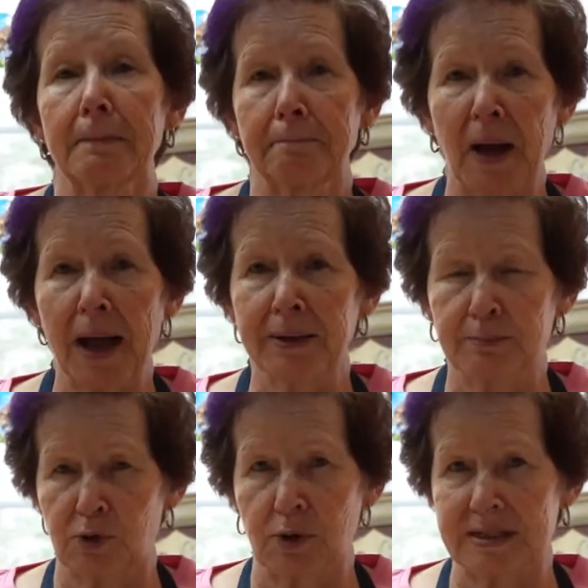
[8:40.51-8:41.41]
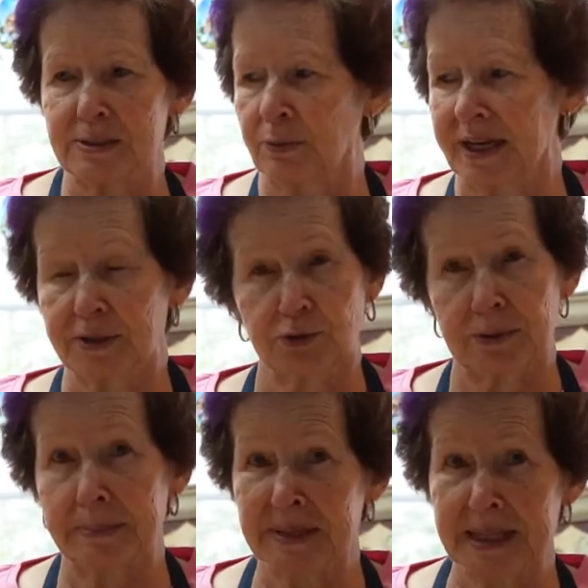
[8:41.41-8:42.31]
bottom crust when I
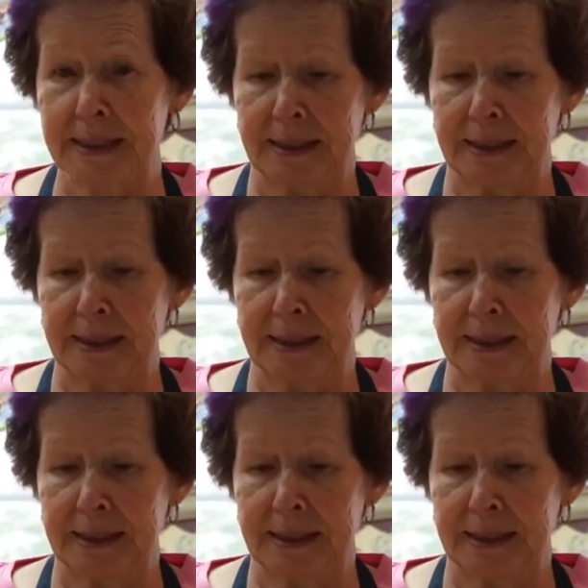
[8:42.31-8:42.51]
trimmed it